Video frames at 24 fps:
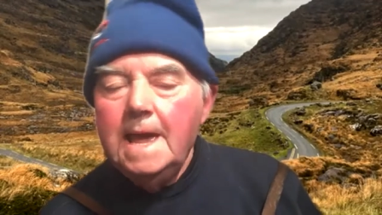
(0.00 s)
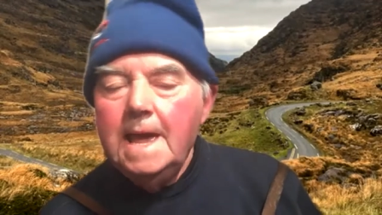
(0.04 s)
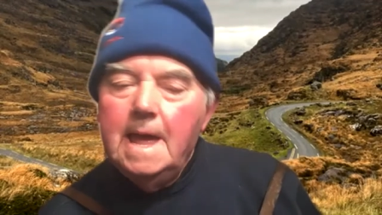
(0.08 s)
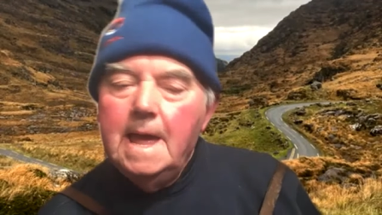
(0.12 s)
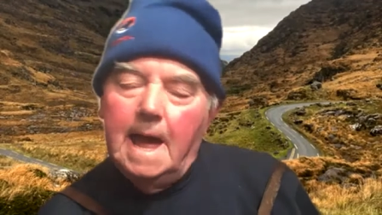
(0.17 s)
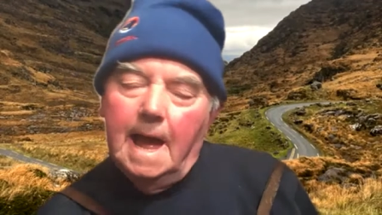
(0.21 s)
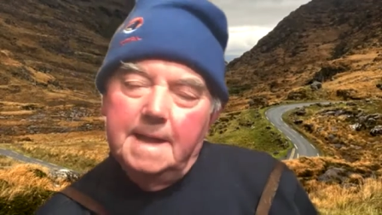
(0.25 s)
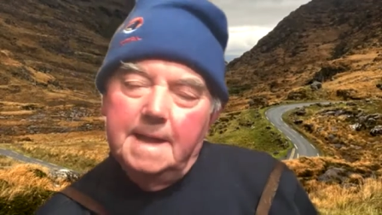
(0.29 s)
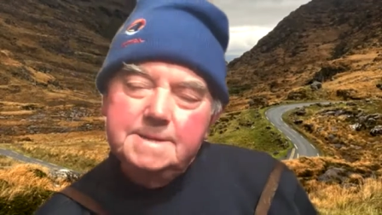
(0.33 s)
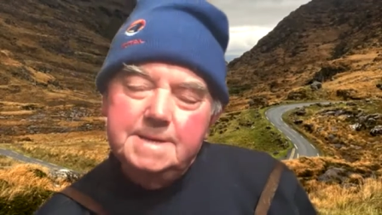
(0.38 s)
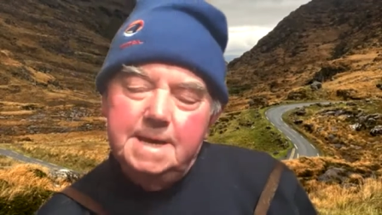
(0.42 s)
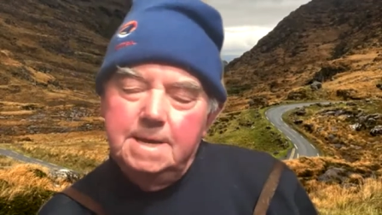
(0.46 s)

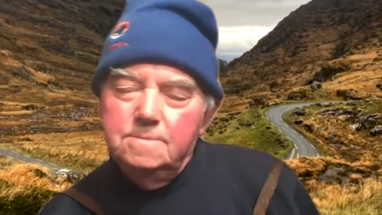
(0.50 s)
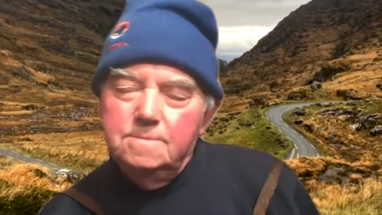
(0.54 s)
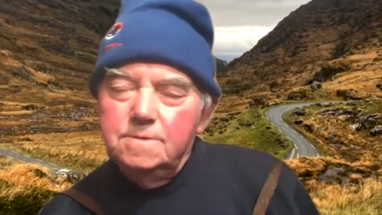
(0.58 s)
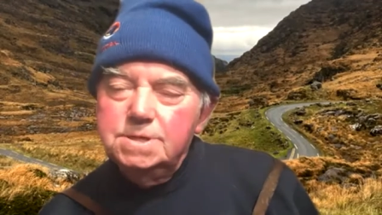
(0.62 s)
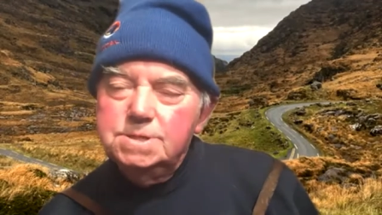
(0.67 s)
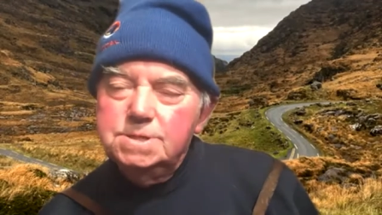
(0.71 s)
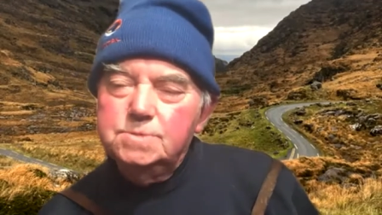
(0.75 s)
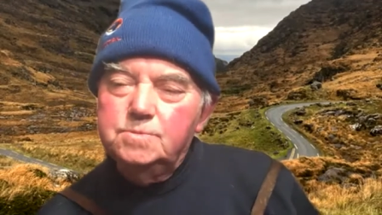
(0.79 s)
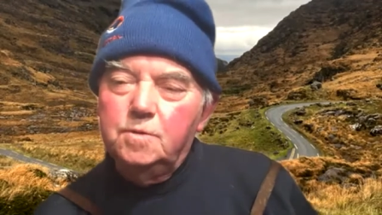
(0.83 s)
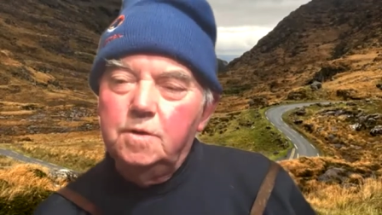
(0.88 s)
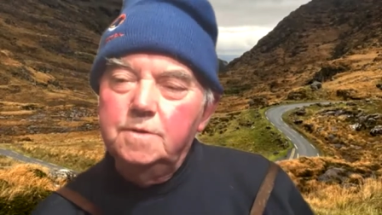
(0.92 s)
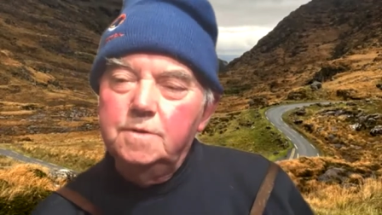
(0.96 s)
And he
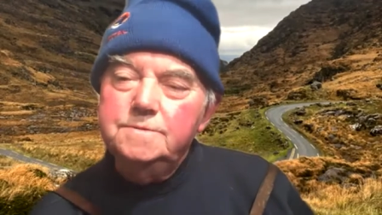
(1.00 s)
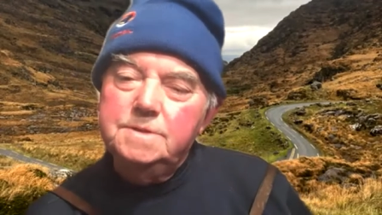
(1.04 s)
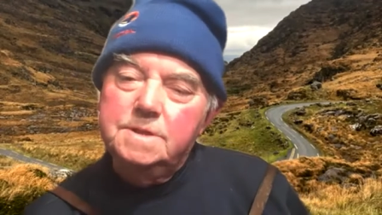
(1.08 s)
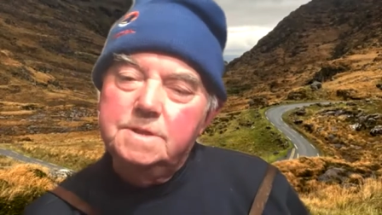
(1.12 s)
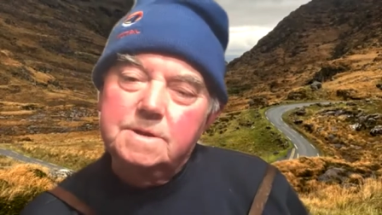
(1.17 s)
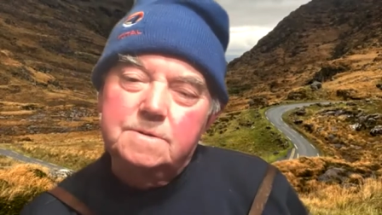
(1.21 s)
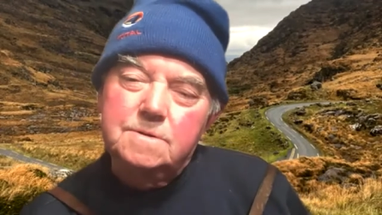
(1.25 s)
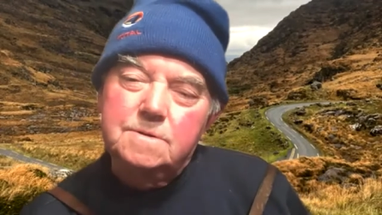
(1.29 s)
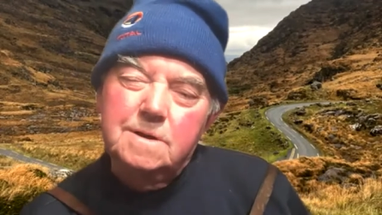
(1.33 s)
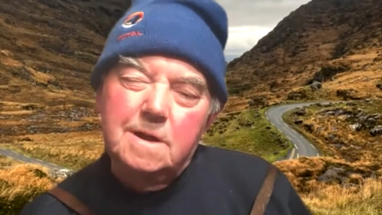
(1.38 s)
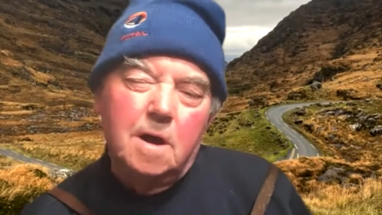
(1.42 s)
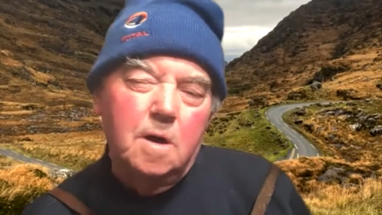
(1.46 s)
was
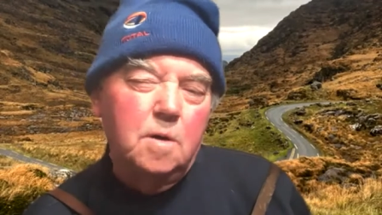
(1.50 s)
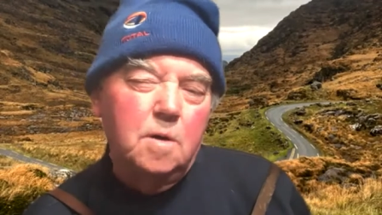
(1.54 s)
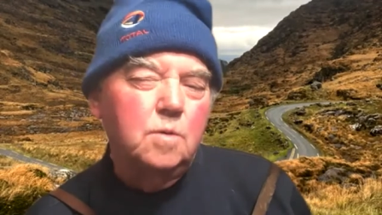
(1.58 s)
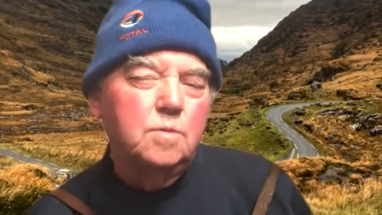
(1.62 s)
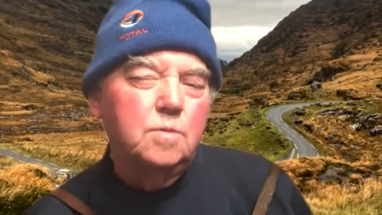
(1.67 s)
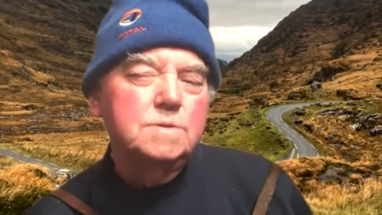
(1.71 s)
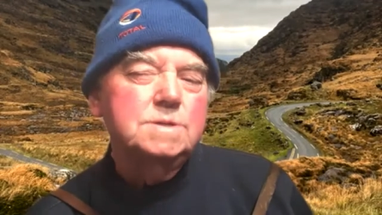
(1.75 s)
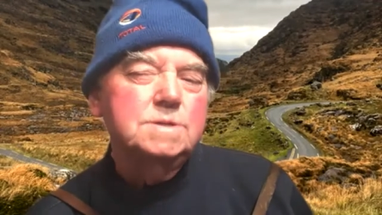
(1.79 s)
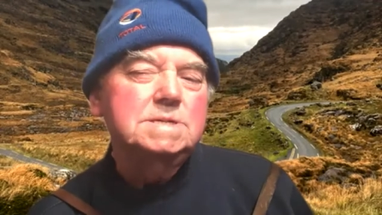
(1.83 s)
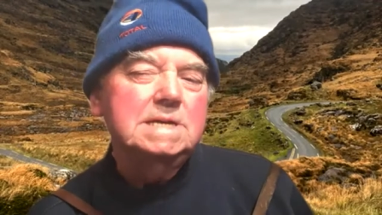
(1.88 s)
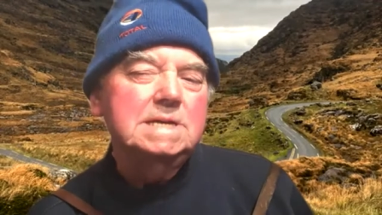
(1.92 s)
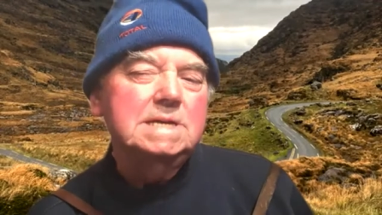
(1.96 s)
wondering how
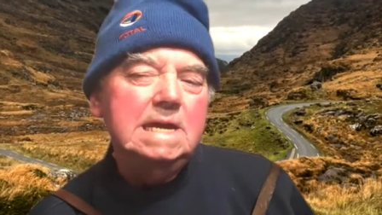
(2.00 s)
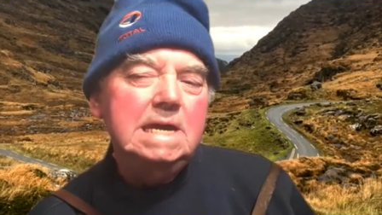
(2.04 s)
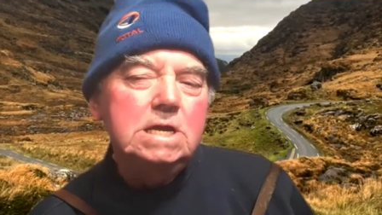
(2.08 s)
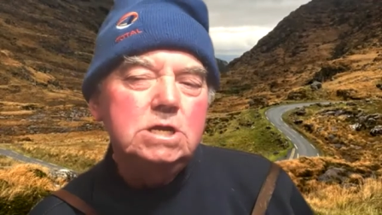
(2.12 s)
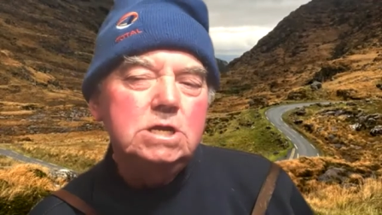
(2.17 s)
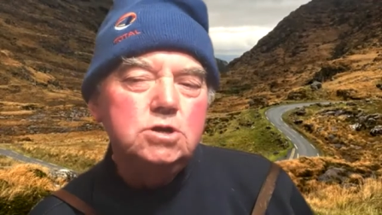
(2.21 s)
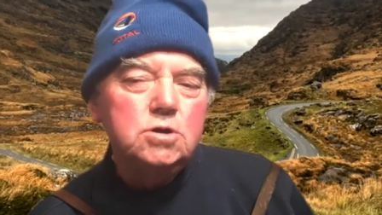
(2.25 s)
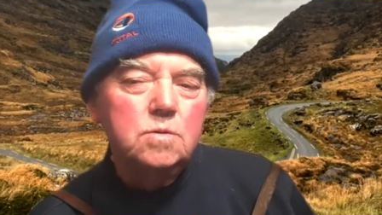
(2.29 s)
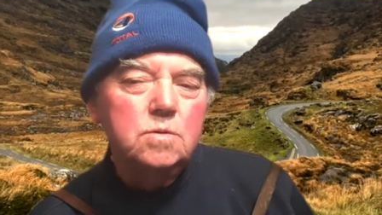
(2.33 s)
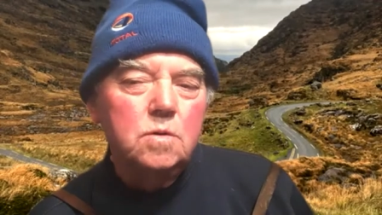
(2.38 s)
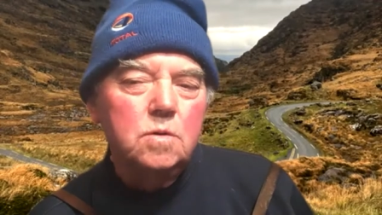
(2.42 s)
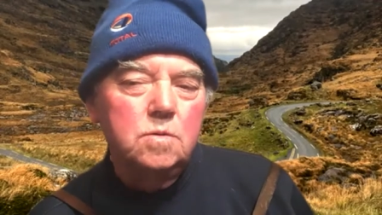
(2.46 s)
was he
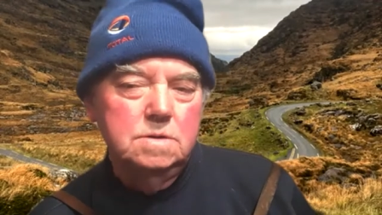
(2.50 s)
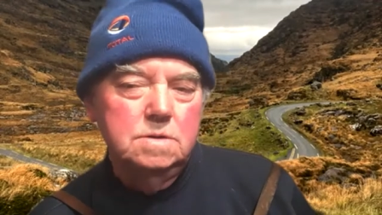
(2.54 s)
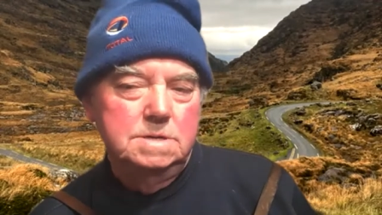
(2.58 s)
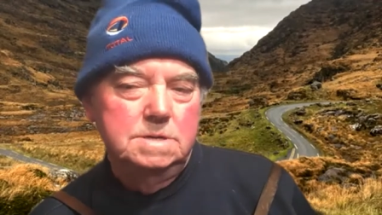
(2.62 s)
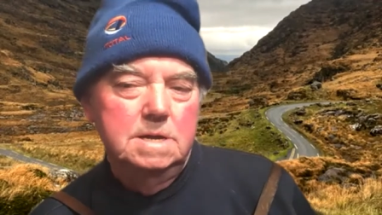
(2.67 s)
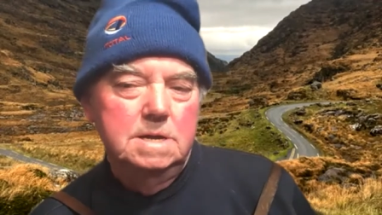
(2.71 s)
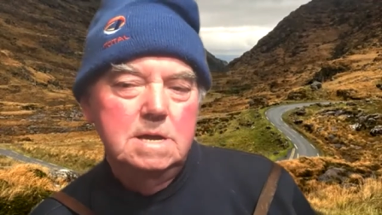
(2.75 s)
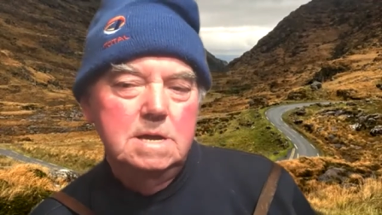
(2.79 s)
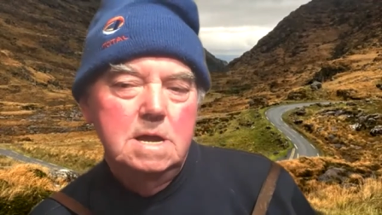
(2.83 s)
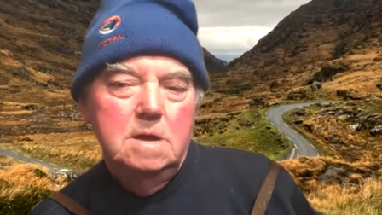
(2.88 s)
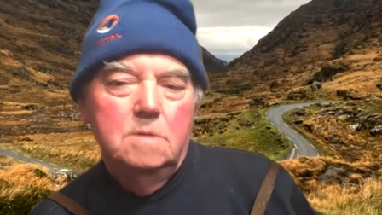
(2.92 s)
doing